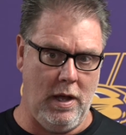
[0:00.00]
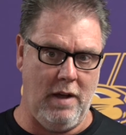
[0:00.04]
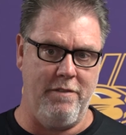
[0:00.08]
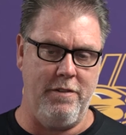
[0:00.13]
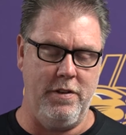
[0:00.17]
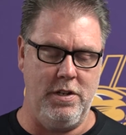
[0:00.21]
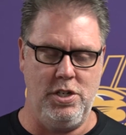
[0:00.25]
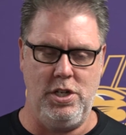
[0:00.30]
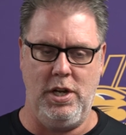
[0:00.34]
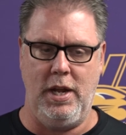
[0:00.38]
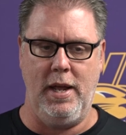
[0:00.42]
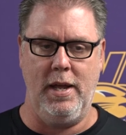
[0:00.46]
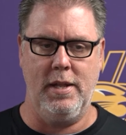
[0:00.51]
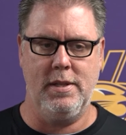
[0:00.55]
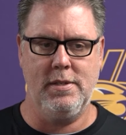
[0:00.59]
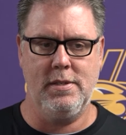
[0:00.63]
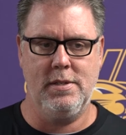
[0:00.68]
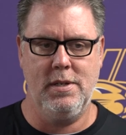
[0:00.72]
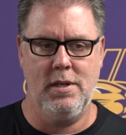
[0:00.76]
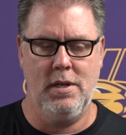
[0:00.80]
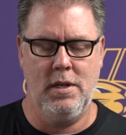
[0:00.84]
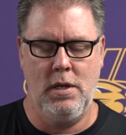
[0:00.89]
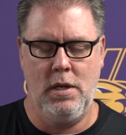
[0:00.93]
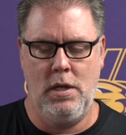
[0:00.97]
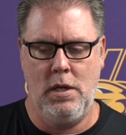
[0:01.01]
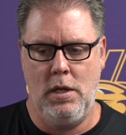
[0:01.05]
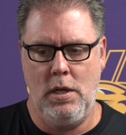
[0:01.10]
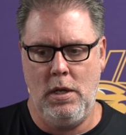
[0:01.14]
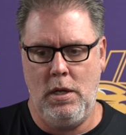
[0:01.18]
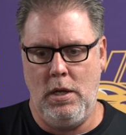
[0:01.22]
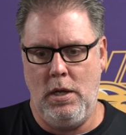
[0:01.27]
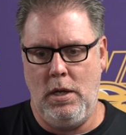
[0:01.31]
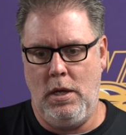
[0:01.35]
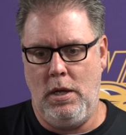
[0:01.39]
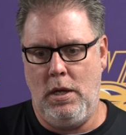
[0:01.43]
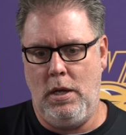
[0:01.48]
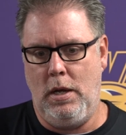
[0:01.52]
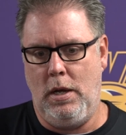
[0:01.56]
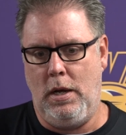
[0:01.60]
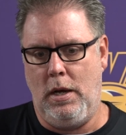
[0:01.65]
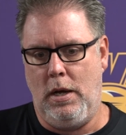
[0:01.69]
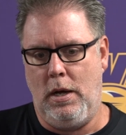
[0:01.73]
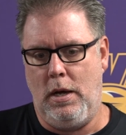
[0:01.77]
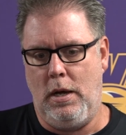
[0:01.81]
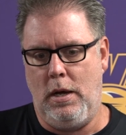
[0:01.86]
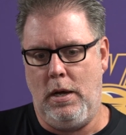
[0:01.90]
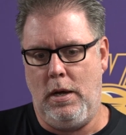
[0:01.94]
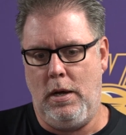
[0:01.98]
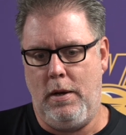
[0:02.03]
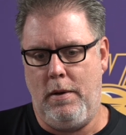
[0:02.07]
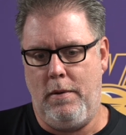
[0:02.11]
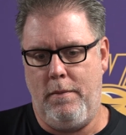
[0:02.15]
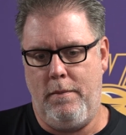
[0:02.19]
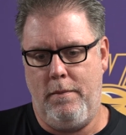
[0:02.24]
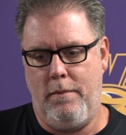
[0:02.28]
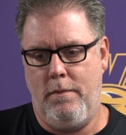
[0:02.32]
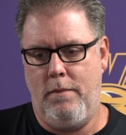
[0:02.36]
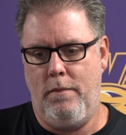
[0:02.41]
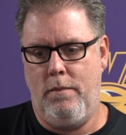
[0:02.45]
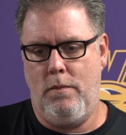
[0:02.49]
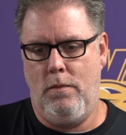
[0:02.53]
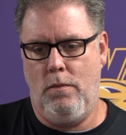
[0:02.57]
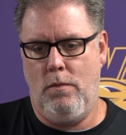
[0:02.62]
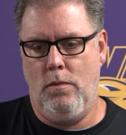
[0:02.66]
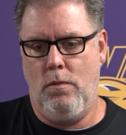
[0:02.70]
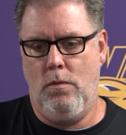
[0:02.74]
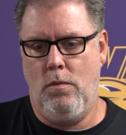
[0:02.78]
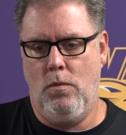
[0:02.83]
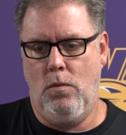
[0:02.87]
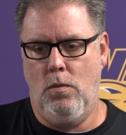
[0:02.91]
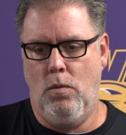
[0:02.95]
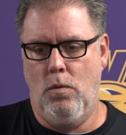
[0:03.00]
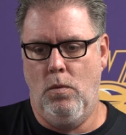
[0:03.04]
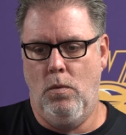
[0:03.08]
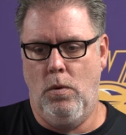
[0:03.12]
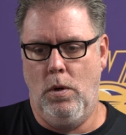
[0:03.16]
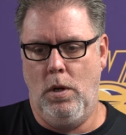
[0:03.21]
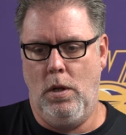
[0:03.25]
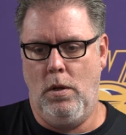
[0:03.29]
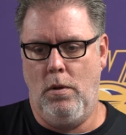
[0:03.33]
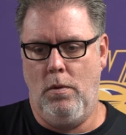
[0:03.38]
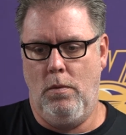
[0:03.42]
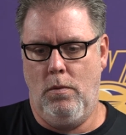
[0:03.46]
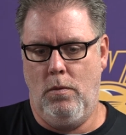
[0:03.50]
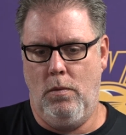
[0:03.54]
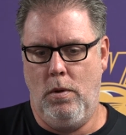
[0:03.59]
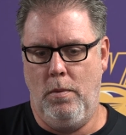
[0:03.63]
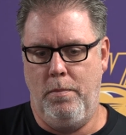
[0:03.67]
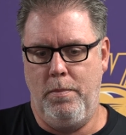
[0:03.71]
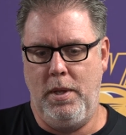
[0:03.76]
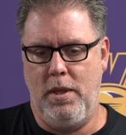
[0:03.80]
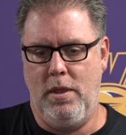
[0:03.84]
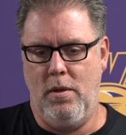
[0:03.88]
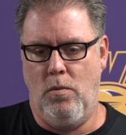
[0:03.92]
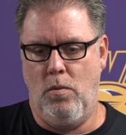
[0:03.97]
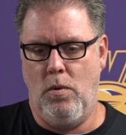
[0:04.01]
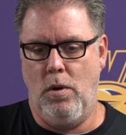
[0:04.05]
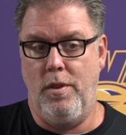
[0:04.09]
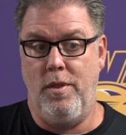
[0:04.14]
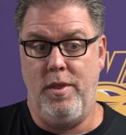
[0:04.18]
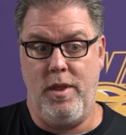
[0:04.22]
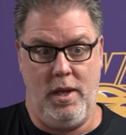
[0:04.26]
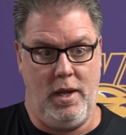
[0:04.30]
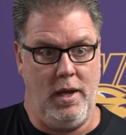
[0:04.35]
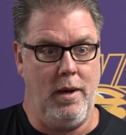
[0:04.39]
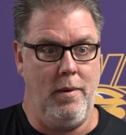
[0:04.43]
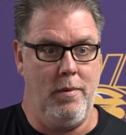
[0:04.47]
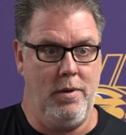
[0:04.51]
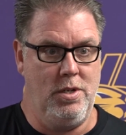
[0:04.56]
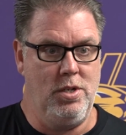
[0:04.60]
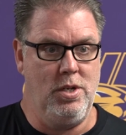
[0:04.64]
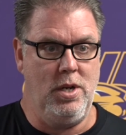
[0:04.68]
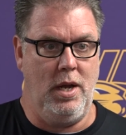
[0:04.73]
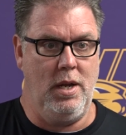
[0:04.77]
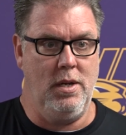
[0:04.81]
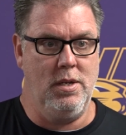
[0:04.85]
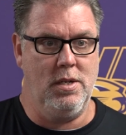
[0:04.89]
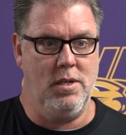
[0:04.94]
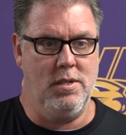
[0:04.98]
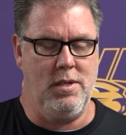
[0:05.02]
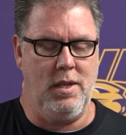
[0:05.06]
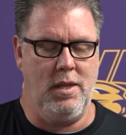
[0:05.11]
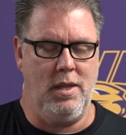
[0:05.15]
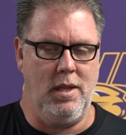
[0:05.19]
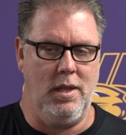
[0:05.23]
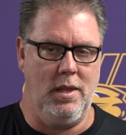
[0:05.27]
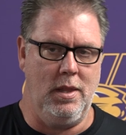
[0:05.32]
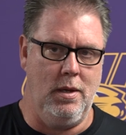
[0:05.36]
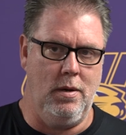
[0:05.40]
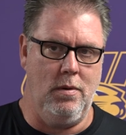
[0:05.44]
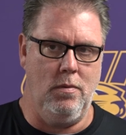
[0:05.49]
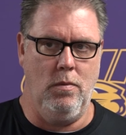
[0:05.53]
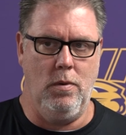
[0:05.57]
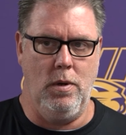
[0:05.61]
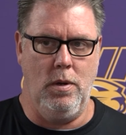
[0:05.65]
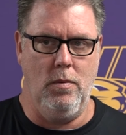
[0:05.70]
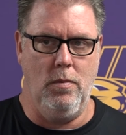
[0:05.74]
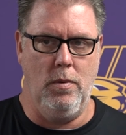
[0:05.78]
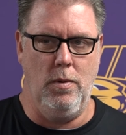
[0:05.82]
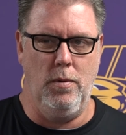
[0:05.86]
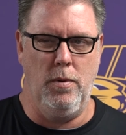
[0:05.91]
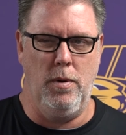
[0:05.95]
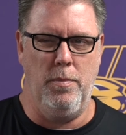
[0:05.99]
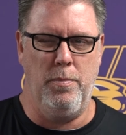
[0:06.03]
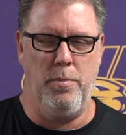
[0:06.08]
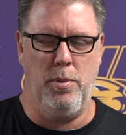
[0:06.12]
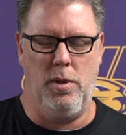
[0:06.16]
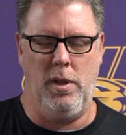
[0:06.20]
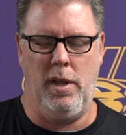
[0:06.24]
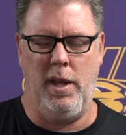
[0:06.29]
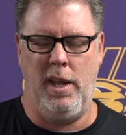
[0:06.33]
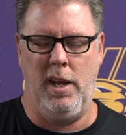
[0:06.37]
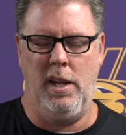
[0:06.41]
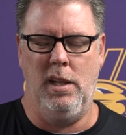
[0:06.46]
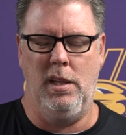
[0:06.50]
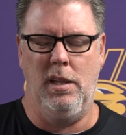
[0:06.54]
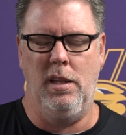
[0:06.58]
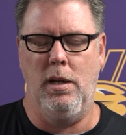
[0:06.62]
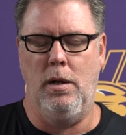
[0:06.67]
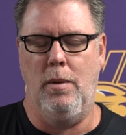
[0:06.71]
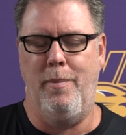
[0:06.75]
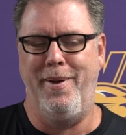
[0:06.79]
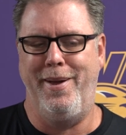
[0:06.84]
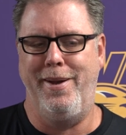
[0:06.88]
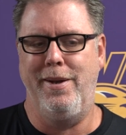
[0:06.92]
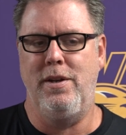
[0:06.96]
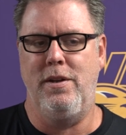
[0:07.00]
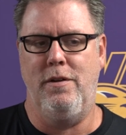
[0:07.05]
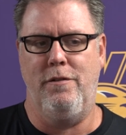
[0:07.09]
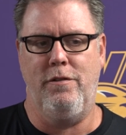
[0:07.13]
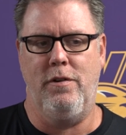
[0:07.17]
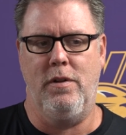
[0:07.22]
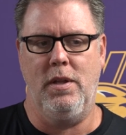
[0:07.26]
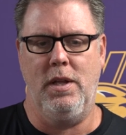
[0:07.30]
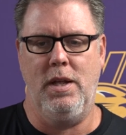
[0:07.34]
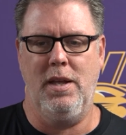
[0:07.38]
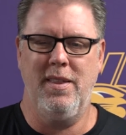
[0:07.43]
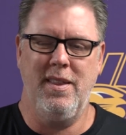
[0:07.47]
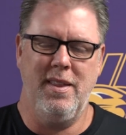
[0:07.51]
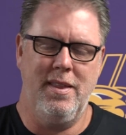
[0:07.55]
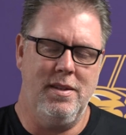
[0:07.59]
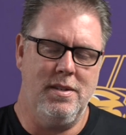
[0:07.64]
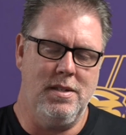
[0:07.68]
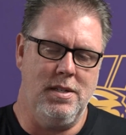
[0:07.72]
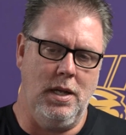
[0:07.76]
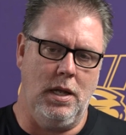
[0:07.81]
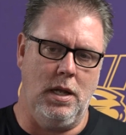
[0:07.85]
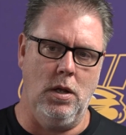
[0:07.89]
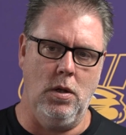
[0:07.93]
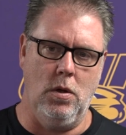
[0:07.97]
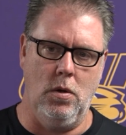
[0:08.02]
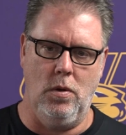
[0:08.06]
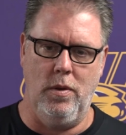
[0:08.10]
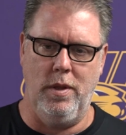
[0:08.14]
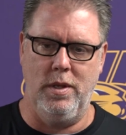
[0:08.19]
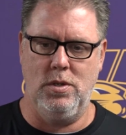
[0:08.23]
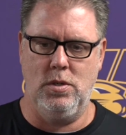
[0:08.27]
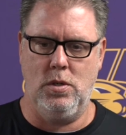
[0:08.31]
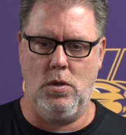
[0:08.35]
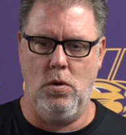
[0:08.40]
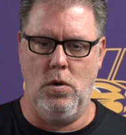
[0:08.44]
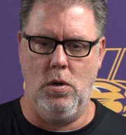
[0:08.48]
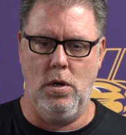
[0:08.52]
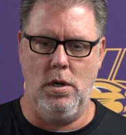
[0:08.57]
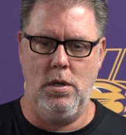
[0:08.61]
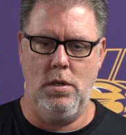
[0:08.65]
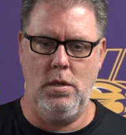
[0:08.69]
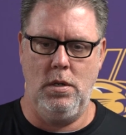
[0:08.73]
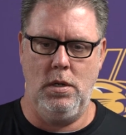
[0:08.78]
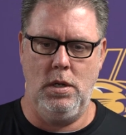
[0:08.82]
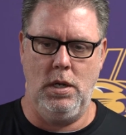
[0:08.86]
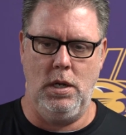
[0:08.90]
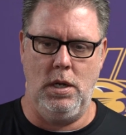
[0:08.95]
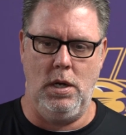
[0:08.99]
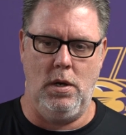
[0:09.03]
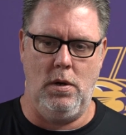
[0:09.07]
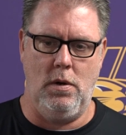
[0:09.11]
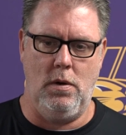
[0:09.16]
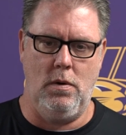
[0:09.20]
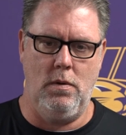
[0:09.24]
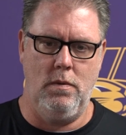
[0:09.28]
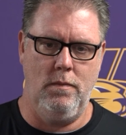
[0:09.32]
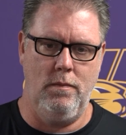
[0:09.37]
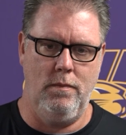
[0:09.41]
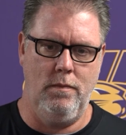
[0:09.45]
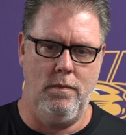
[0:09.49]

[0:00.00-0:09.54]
off a chance will be the one thing I would change, because I think that we would have played a little bit differently. And then the second goal they scored, you know,